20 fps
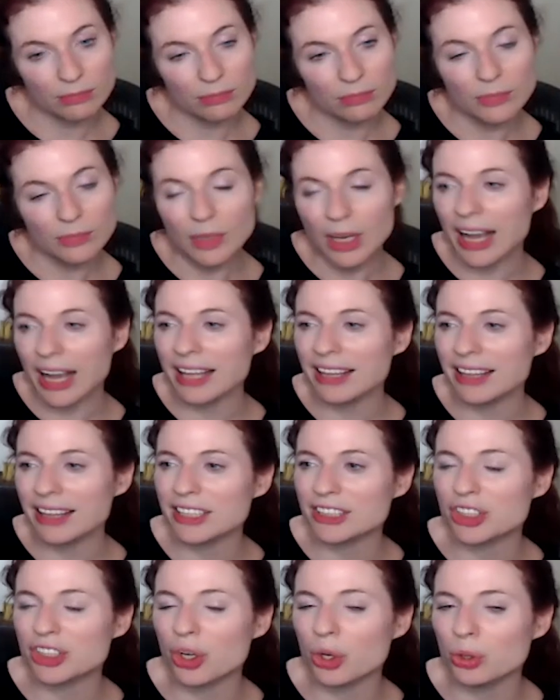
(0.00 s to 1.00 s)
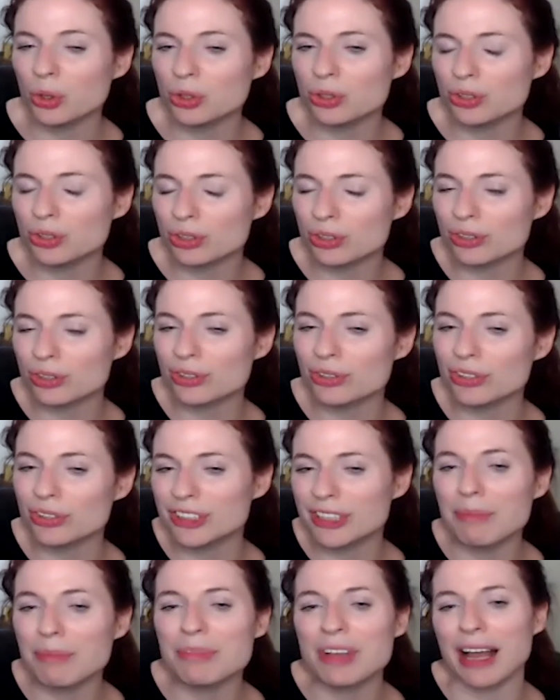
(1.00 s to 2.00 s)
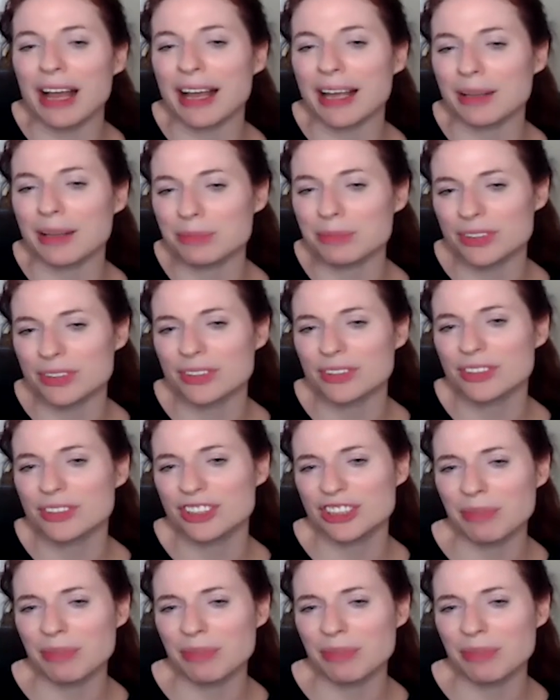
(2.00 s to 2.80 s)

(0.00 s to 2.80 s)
Because if I think so. Sometimes,